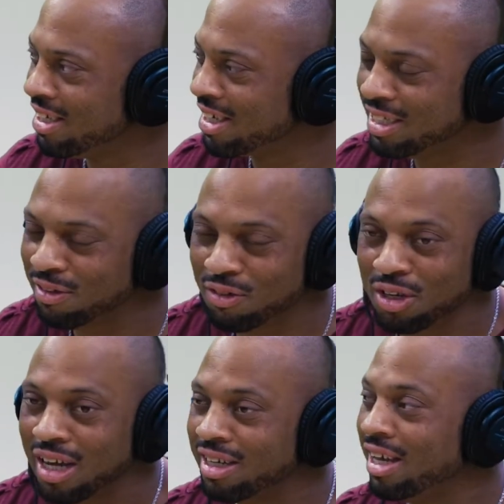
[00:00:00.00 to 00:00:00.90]
Because if you're
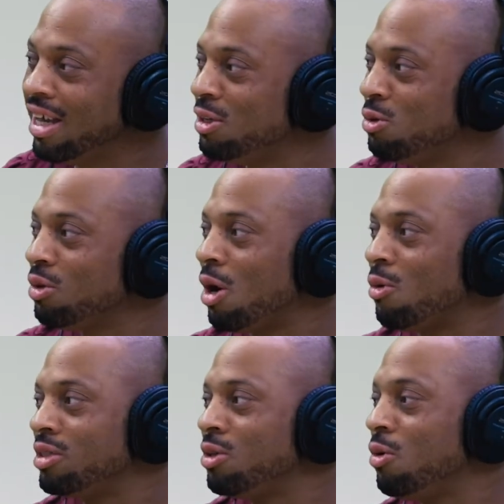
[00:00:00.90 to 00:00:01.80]
not dead, you can
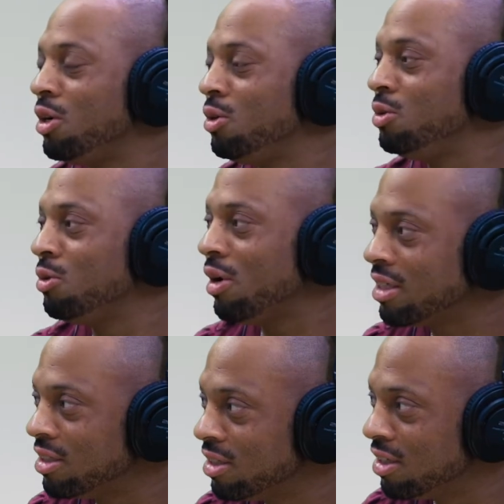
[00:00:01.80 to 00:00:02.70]
always go in a new
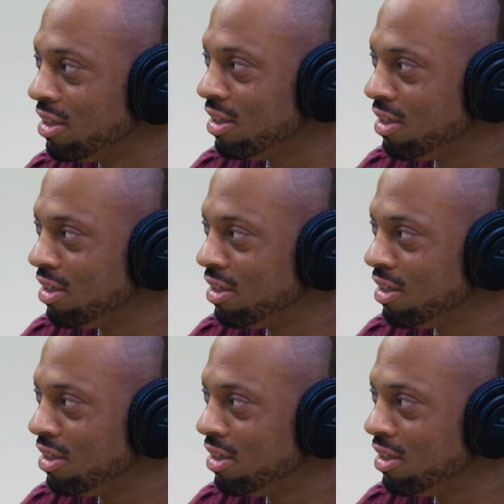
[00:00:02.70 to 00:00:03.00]
direction.